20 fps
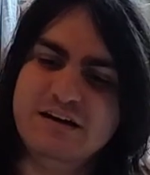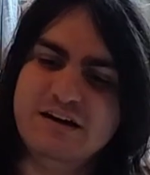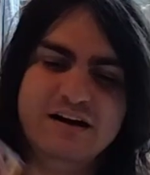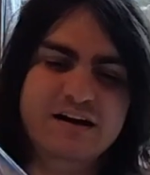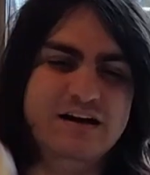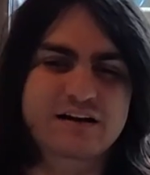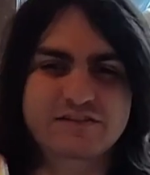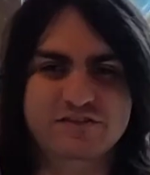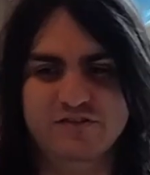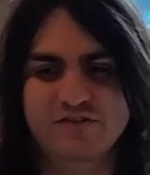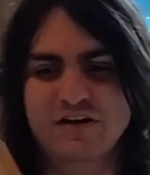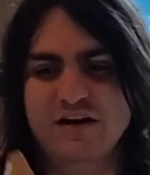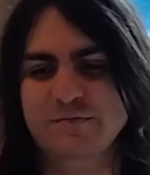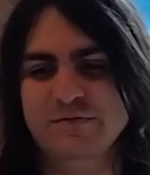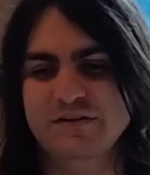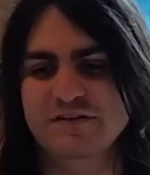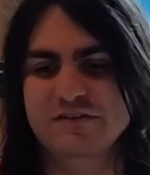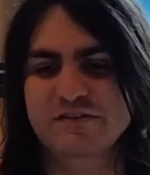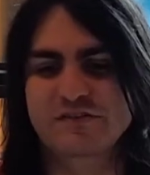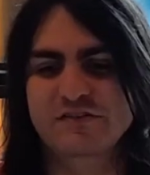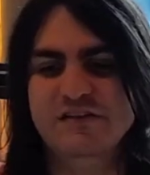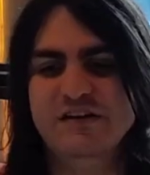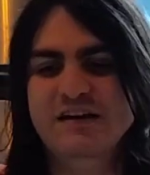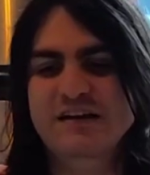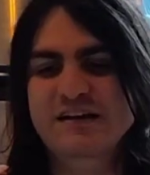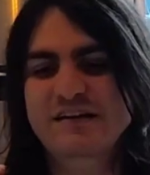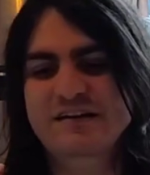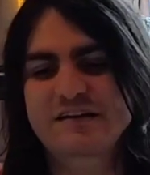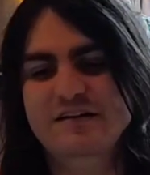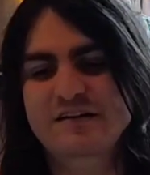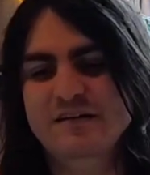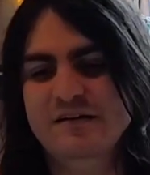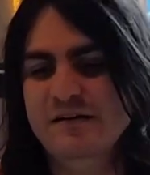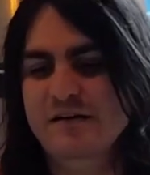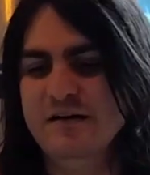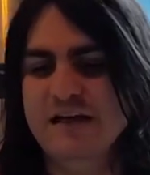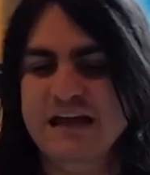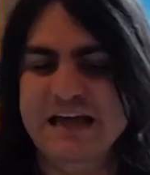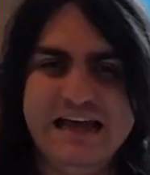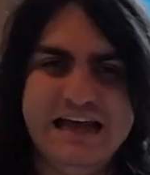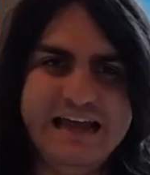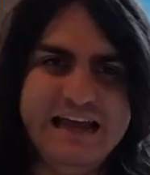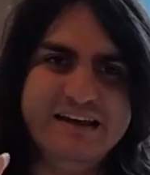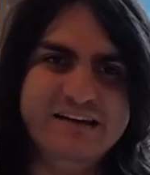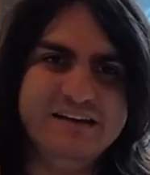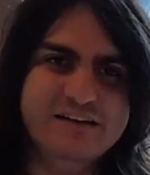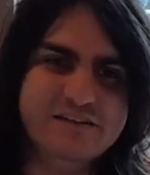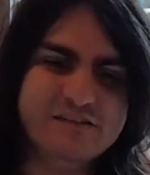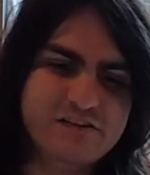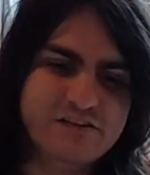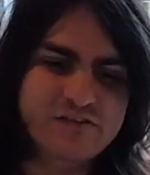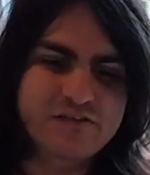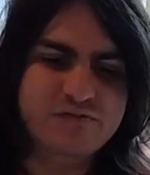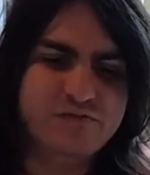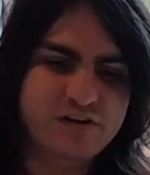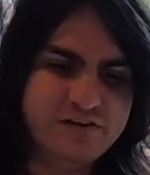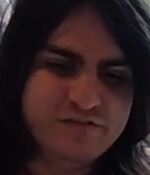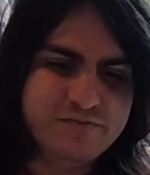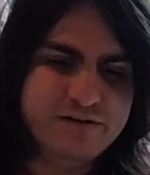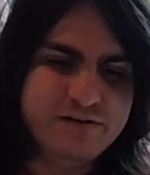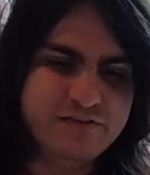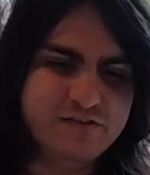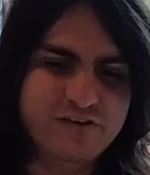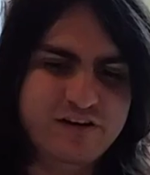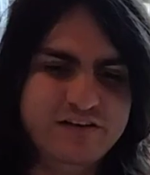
I have to grab it because any instance of Rave Master,